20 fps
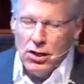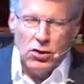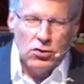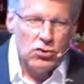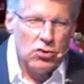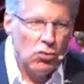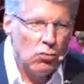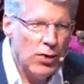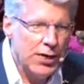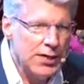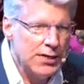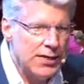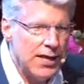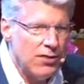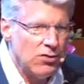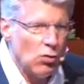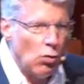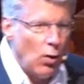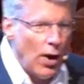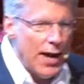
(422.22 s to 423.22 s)
So we can
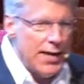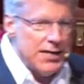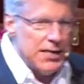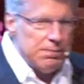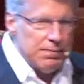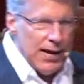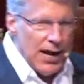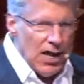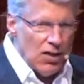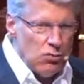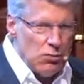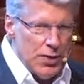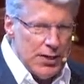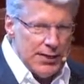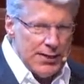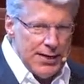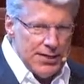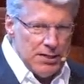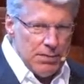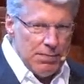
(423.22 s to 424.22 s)
take the winding path, we
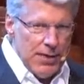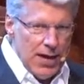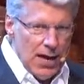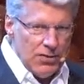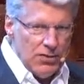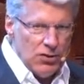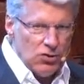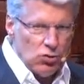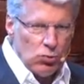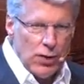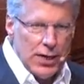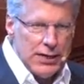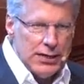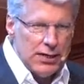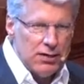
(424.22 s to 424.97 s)
can take the path that's straight,